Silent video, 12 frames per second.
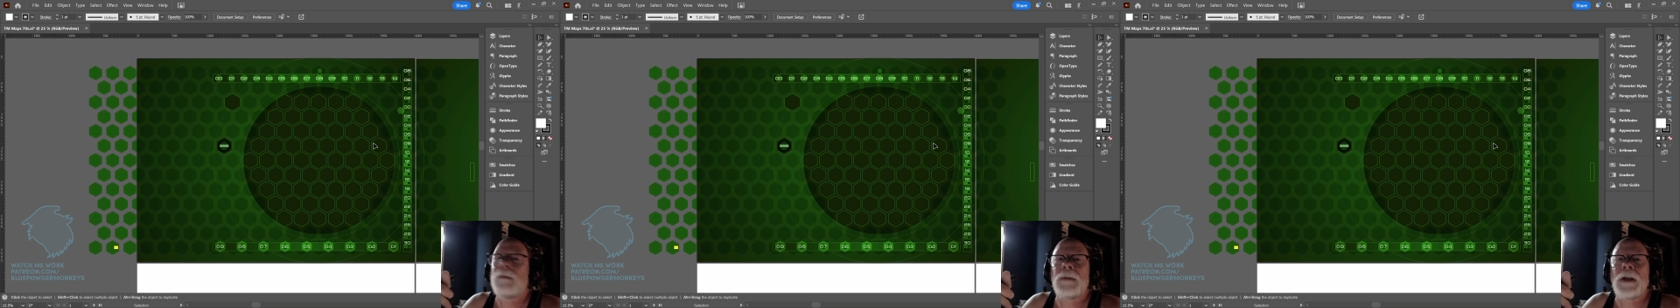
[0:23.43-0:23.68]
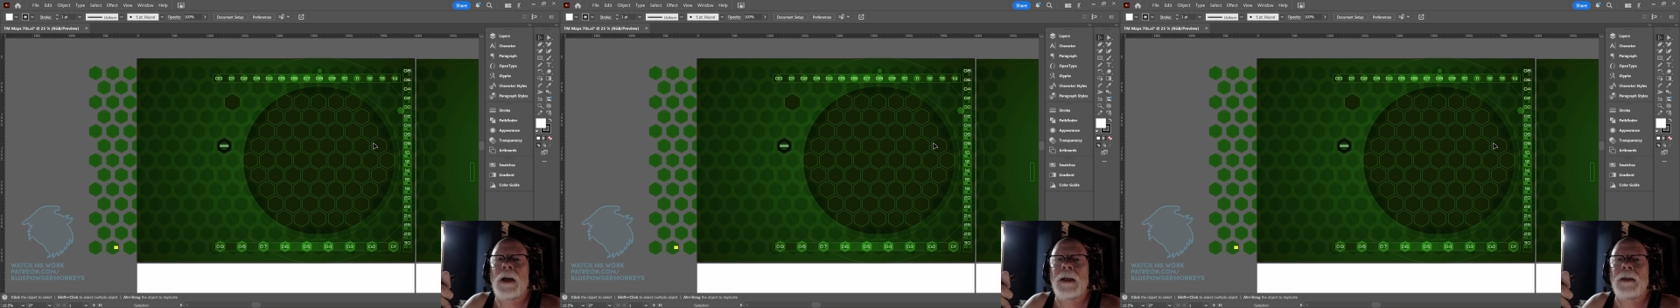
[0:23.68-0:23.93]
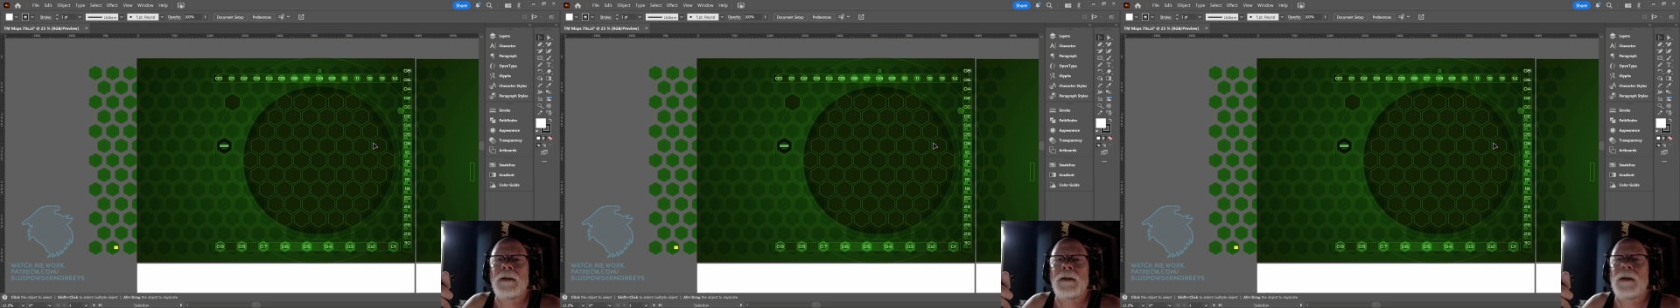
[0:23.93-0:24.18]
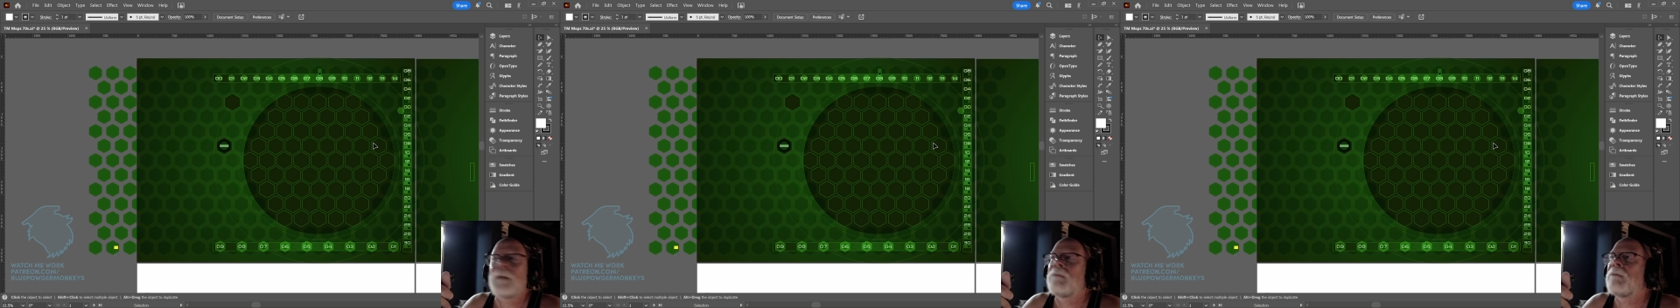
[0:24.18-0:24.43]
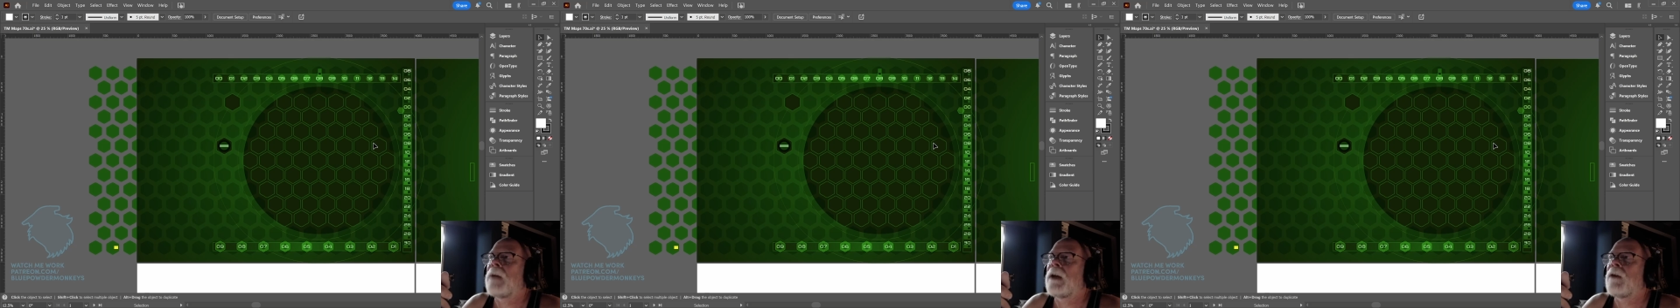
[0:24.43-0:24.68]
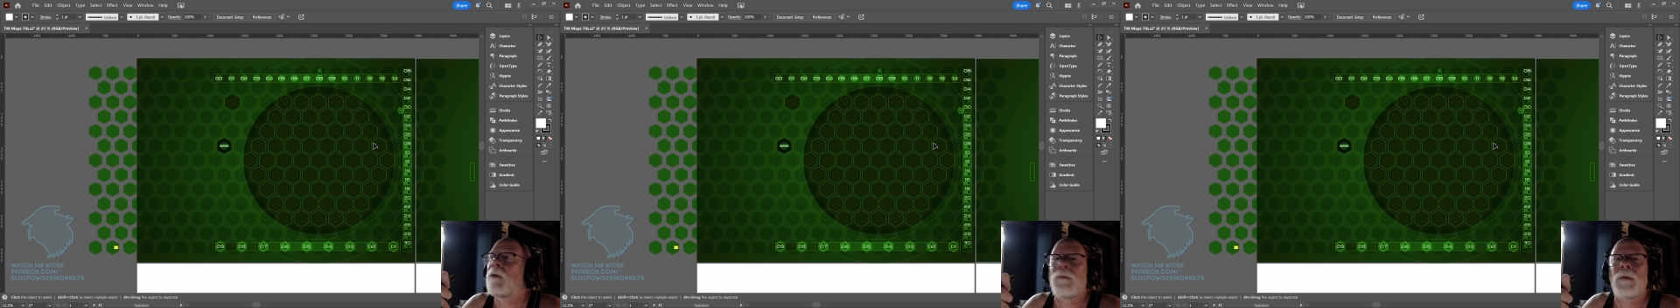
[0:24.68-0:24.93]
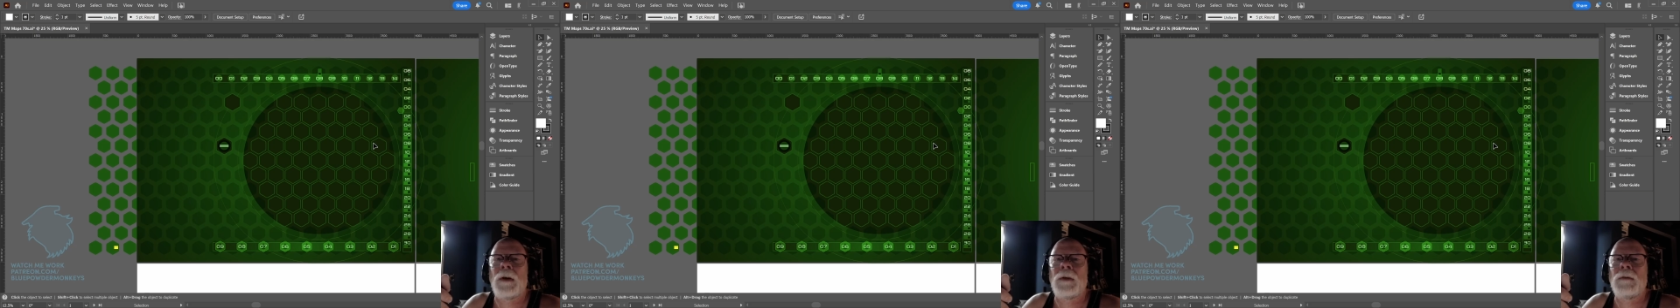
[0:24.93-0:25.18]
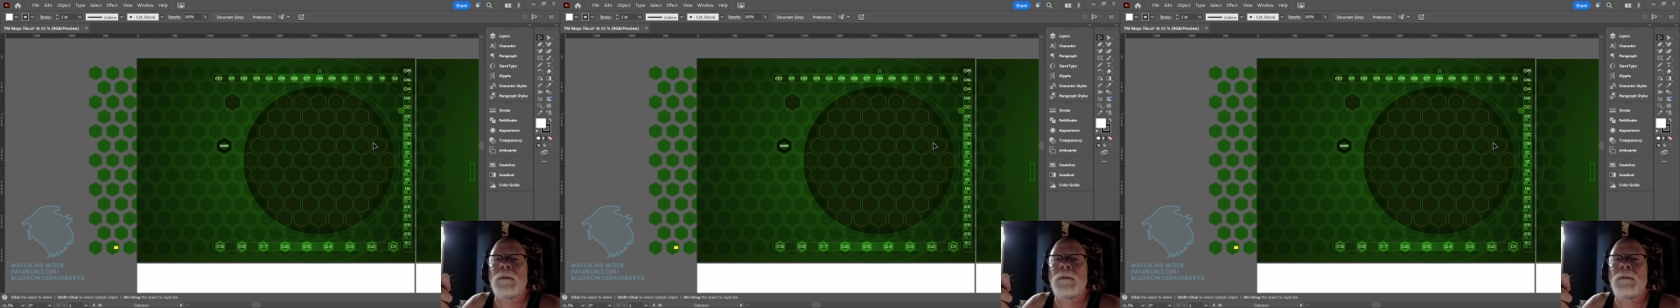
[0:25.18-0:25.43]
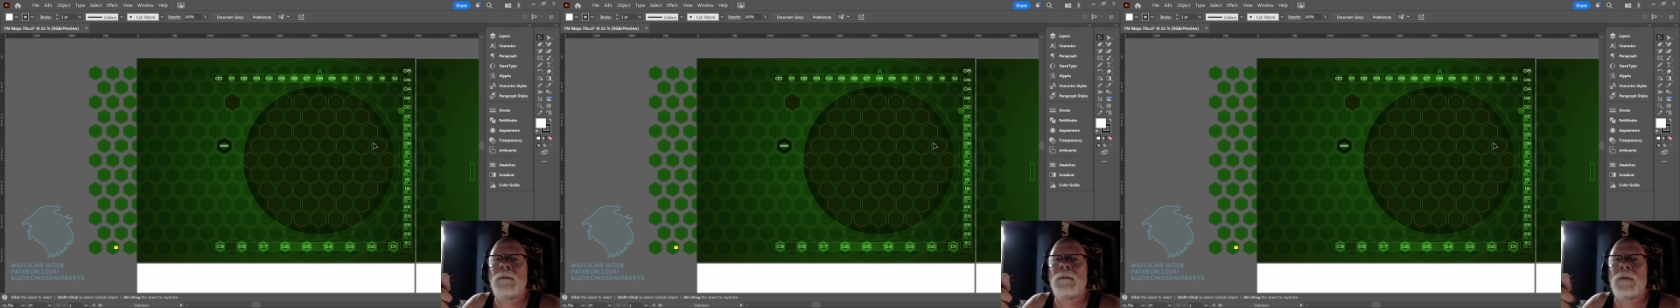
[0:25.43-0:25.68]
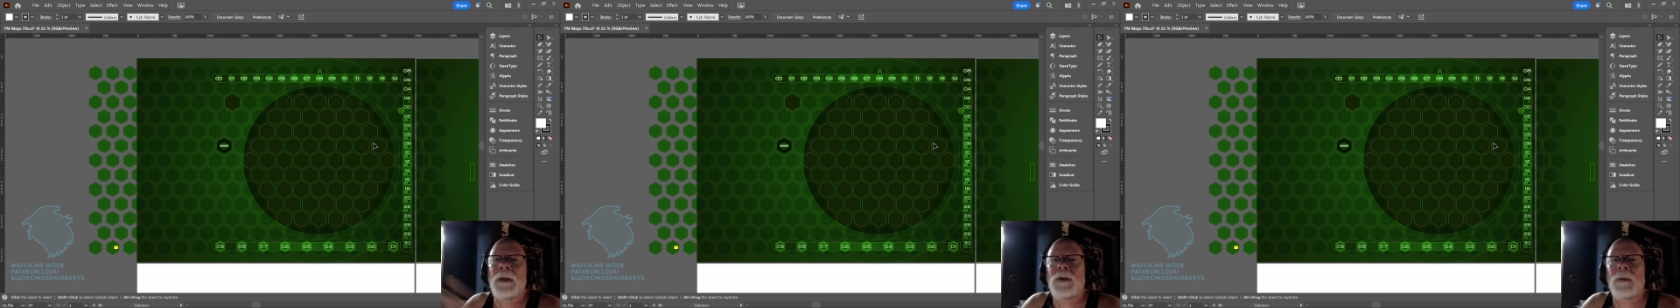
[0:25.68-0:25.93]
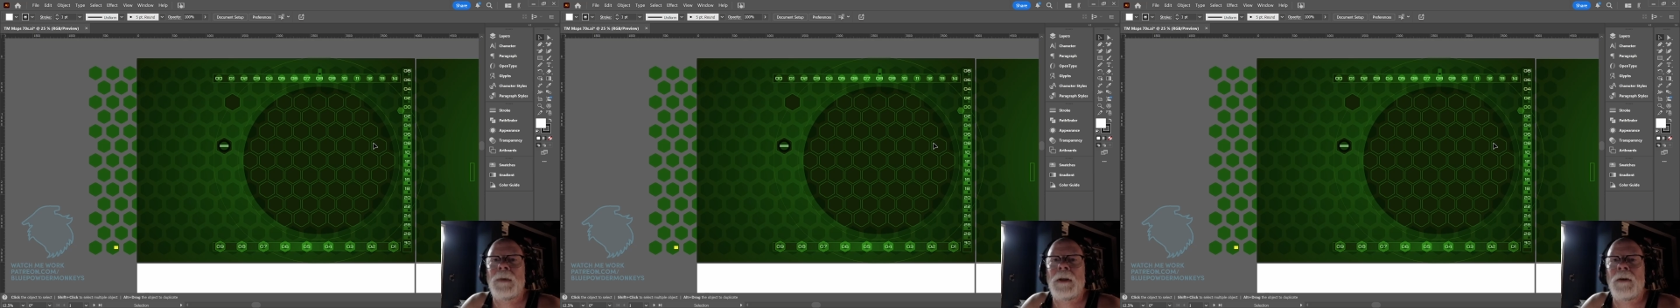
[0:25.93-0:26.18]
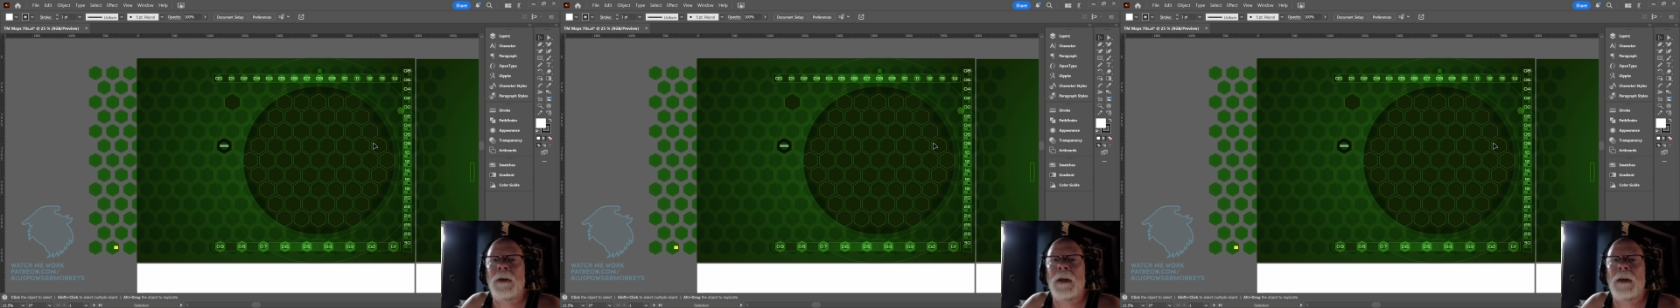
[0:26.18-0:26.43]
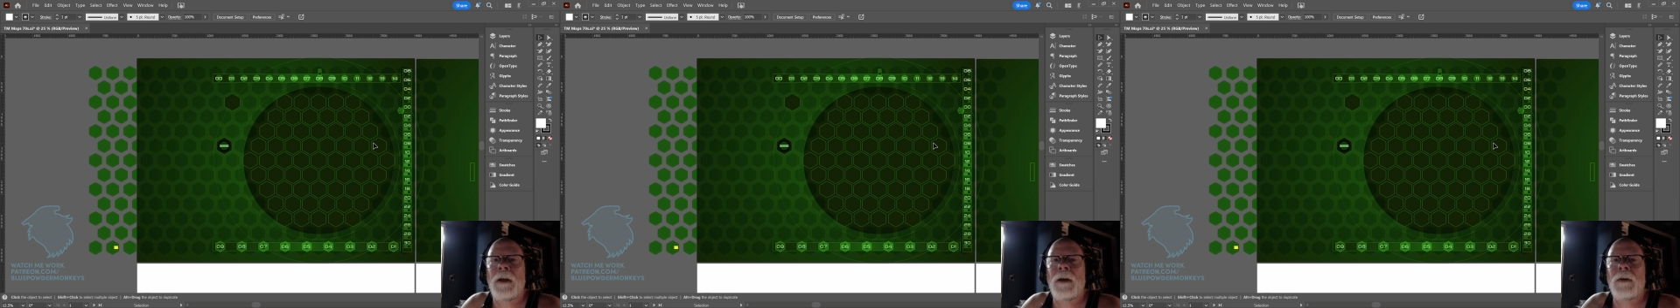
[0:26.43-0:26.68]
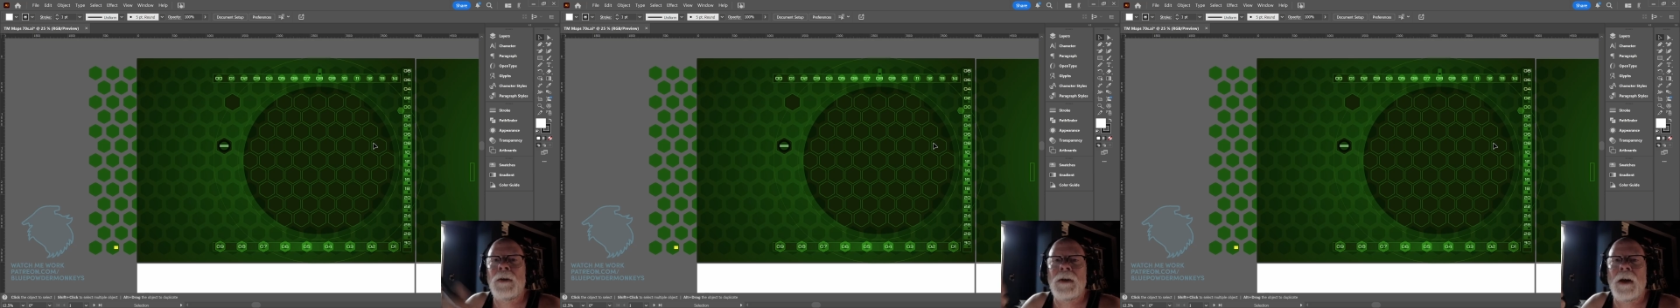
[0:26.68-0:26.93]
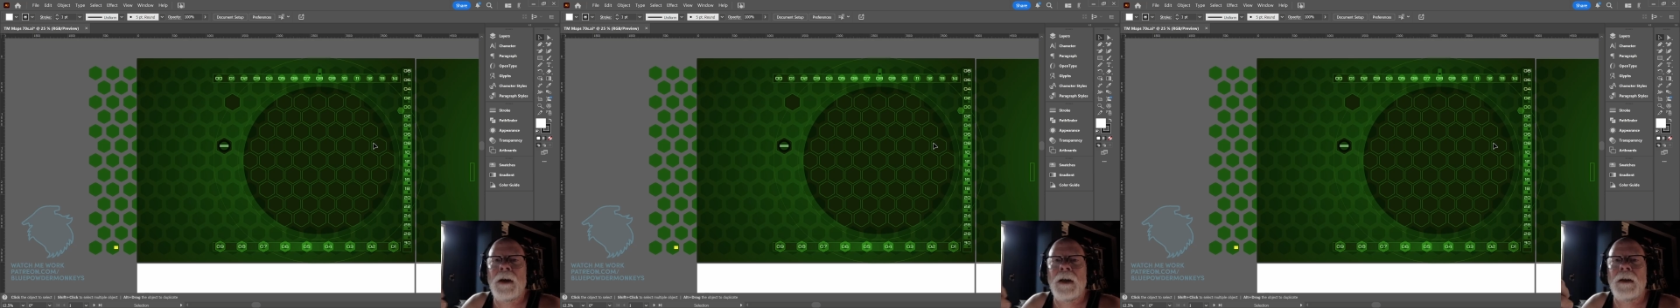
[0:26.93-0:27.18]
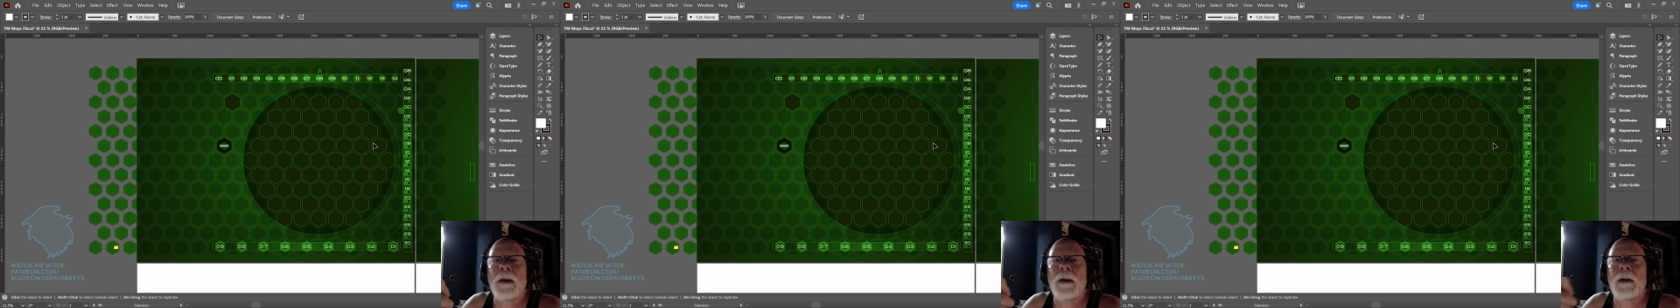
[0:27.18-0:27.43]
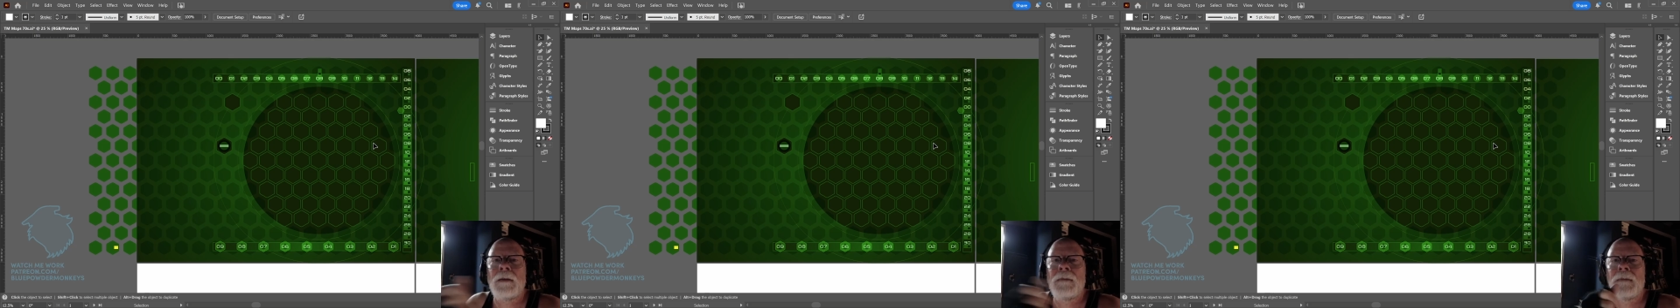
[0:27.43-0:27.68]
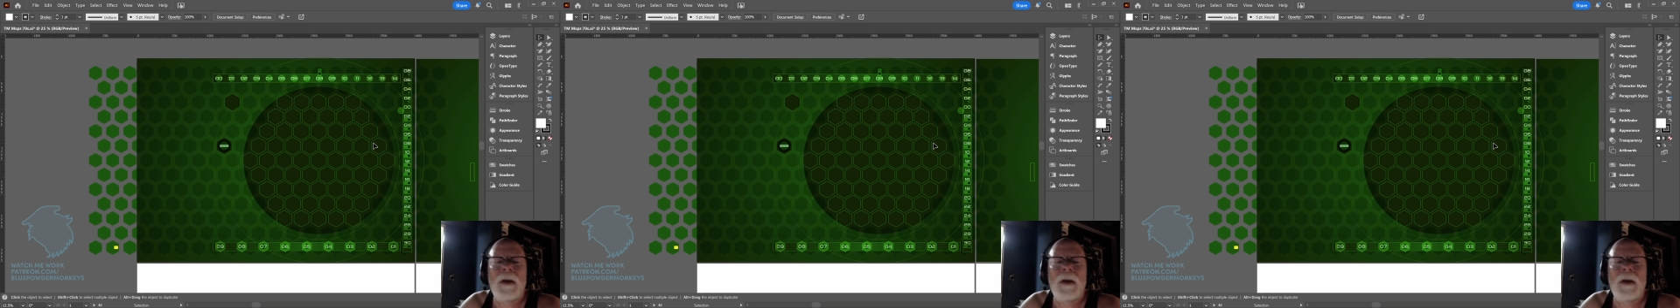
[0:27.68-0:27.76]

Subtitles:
talking to the microphone when I should be looking here and talking there.